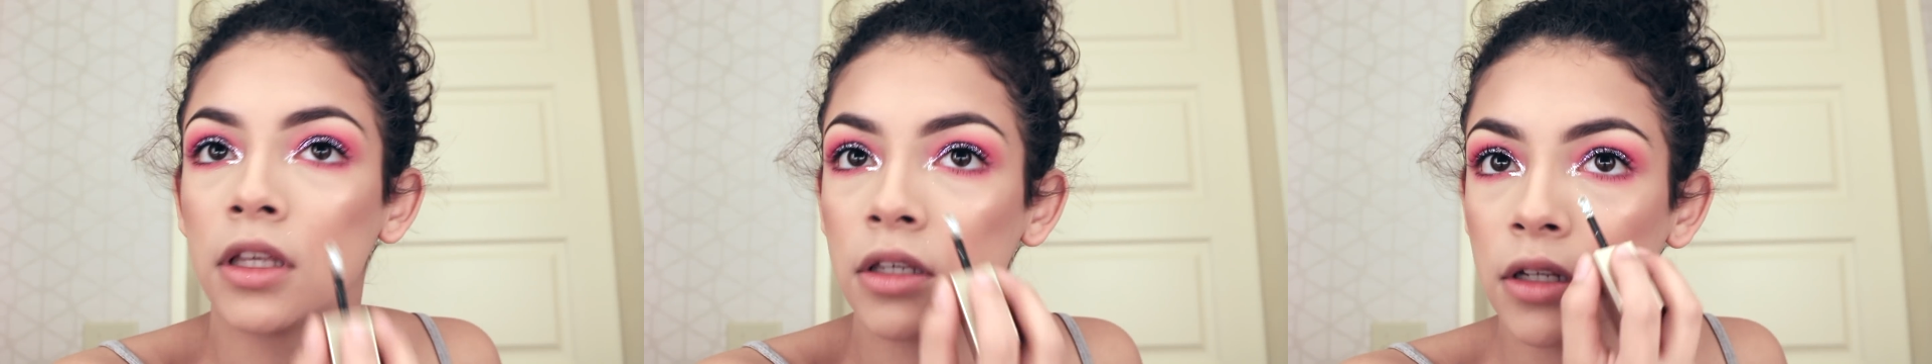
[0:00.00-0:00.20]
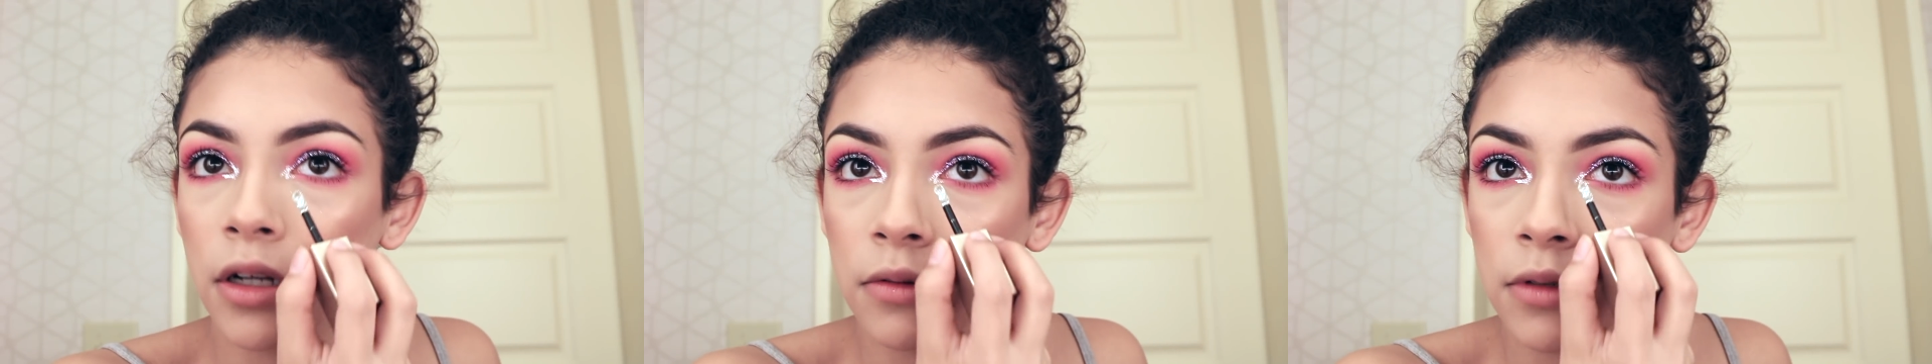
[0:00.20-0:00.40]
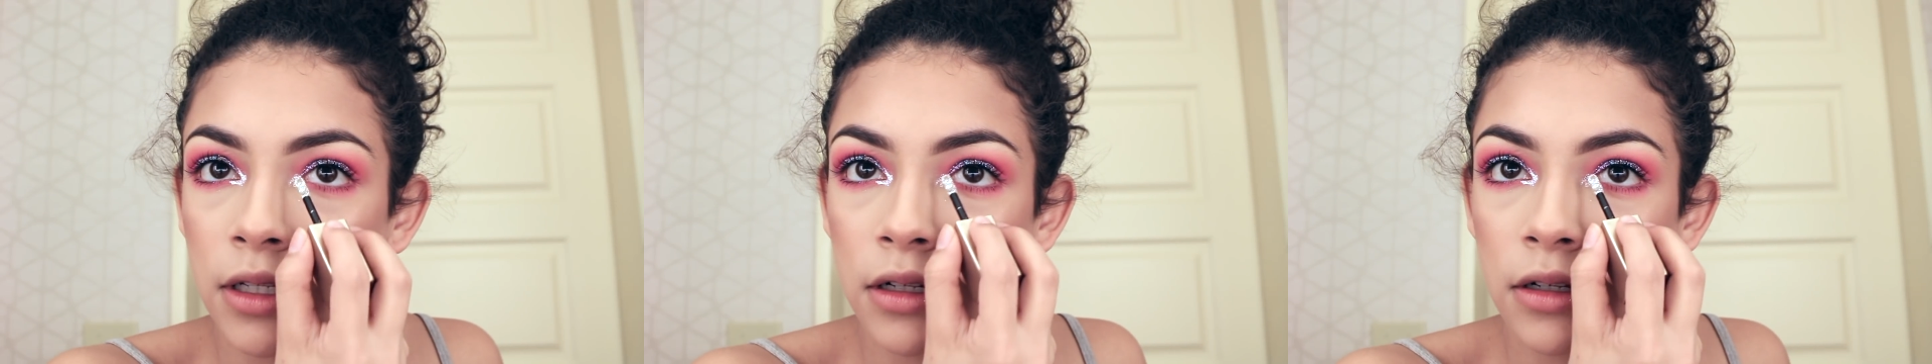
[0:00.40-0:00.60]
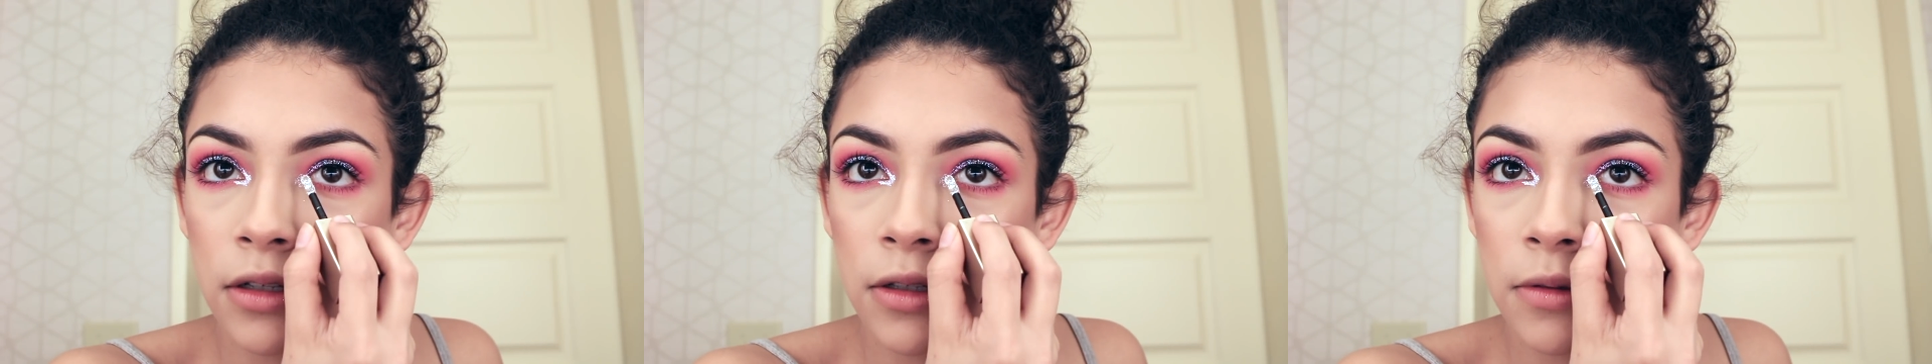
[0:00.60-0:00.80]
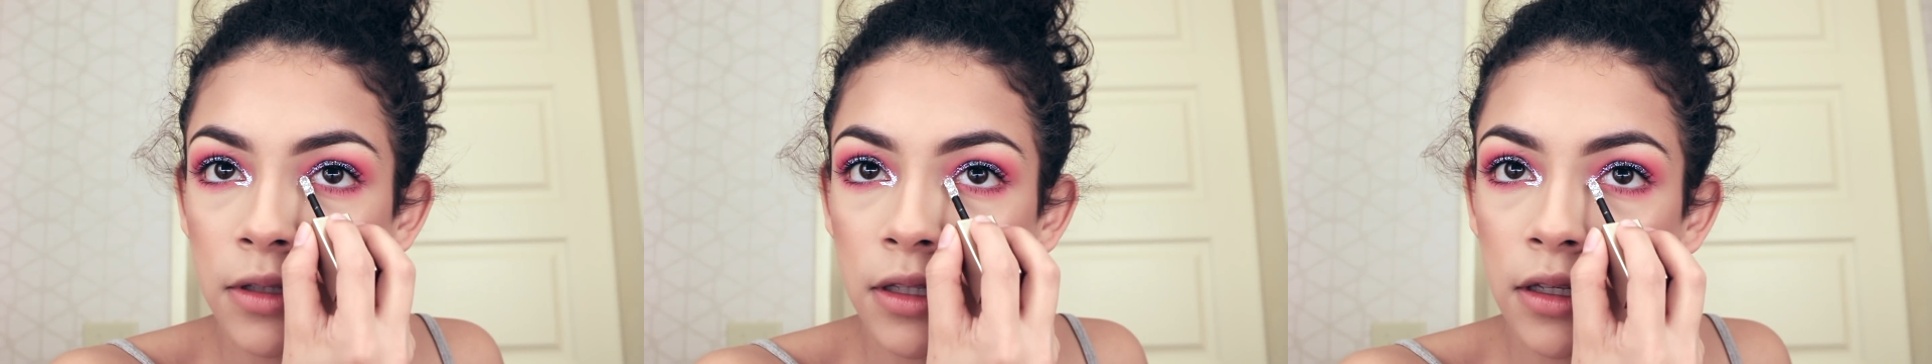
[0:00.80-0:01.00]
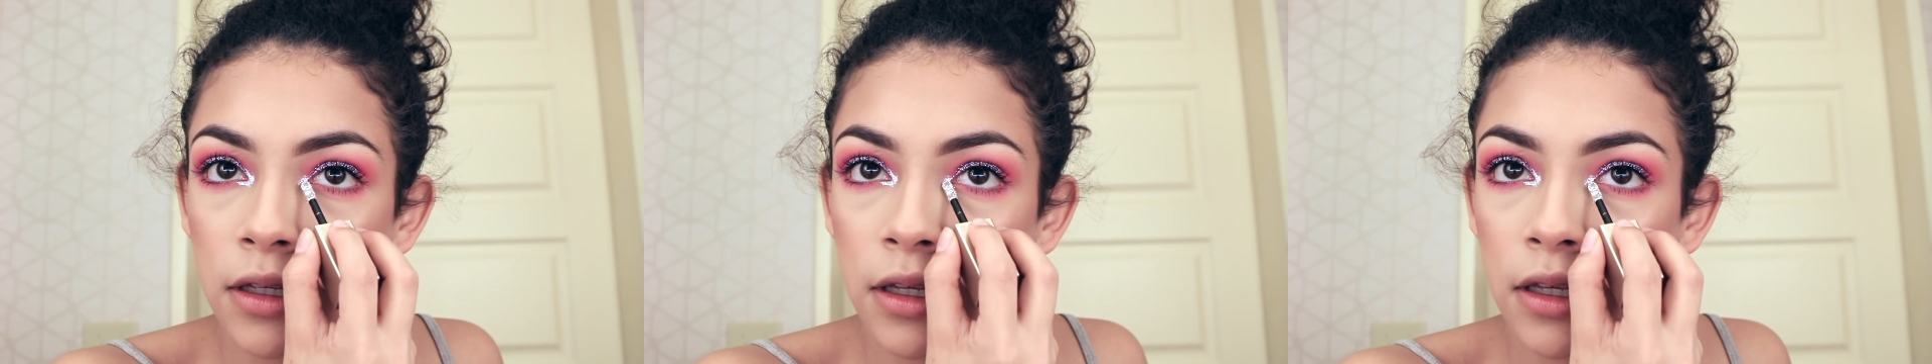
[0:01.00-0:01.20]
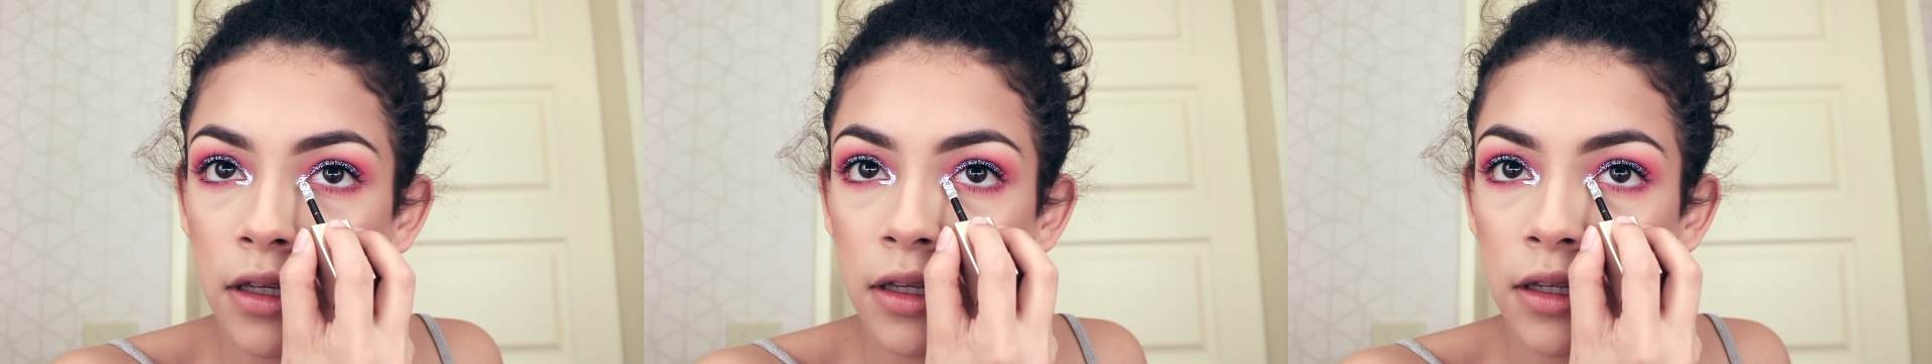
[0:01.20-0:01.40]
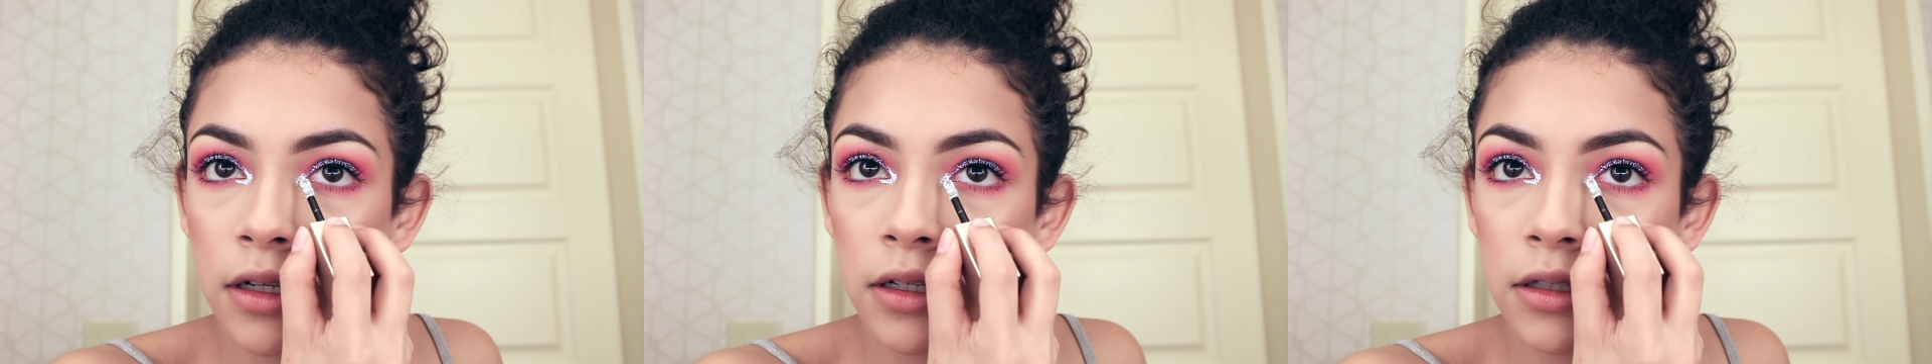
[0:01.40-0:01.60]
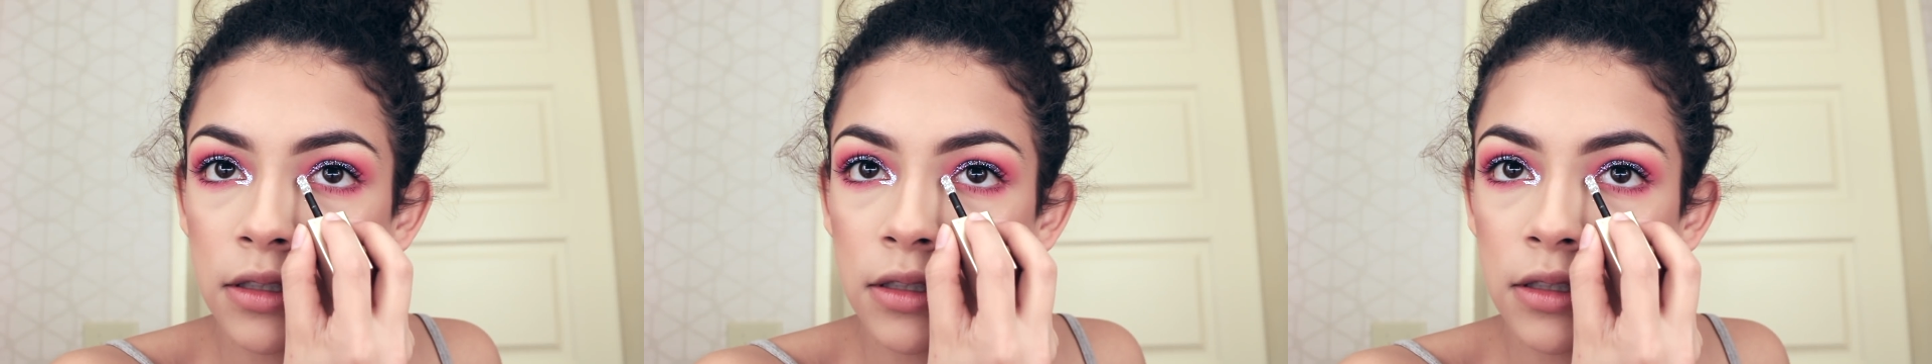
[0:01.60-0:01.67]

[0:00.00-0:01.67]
you don't need to glue with it, and